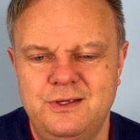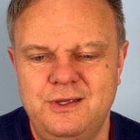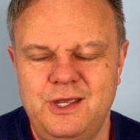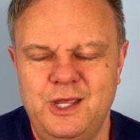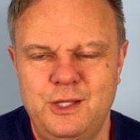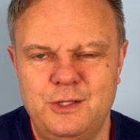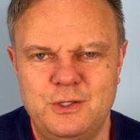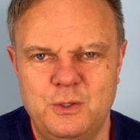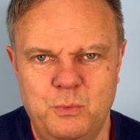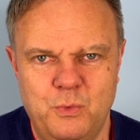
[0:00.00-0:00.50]

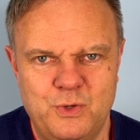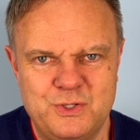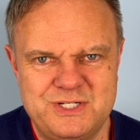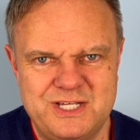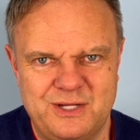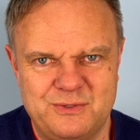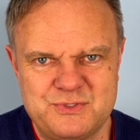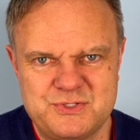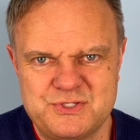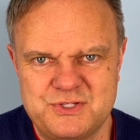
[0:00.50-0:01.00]
in the wood
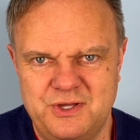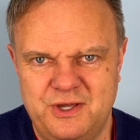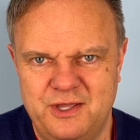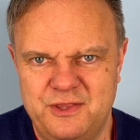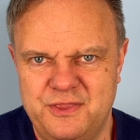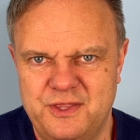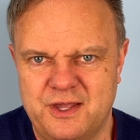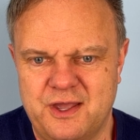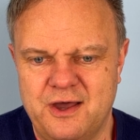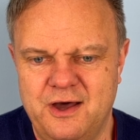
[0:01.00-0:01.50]
outside
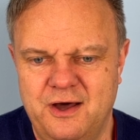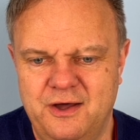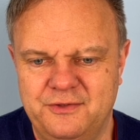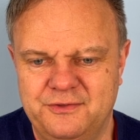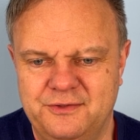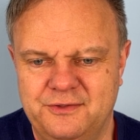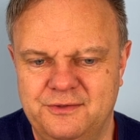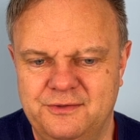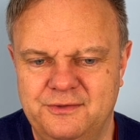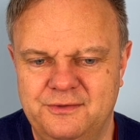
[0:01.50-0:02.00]
the
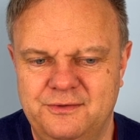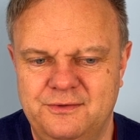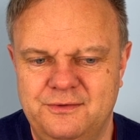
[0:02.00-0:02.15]
garden.